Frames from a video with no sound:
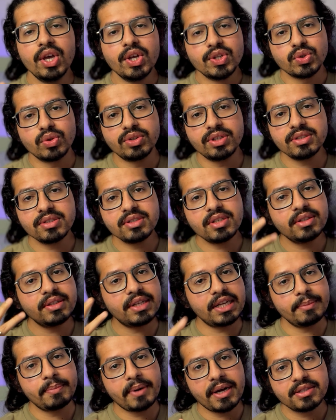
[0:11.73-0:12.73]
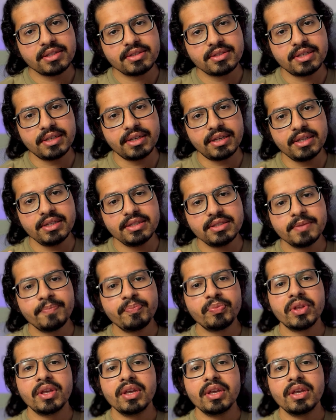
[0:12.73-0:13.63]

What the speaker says: So this is a three-part series.